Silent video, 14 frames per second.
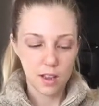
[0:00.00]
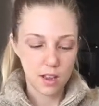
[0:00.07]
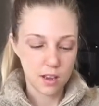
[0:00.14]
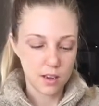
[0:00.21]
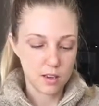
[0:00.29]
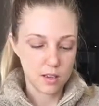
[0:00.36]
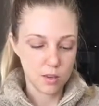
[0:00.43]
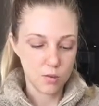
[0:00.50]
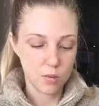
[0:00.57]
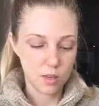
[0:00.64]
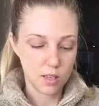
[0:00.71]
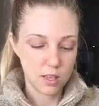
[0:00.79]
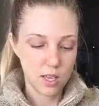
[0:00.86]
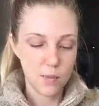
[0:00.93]
And you
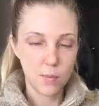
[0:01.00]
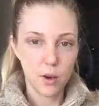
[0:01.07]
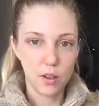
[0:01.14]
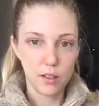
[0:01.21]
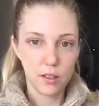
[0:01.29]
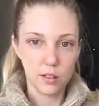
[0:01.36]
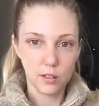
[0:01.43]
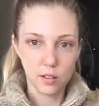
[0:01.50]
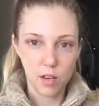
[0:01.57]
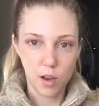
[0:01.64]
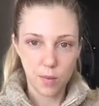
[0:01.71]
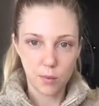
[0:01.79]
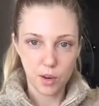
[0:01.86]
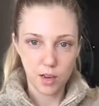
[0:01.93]
want to keep on the little
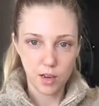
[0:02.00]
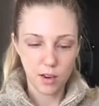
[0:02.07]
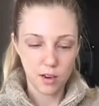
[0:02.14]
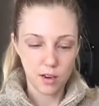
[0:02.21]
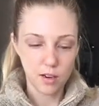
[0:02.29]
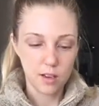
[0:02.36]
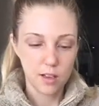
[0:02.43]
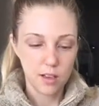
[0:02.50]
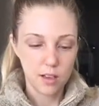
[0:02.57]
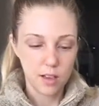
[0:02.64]
top right here.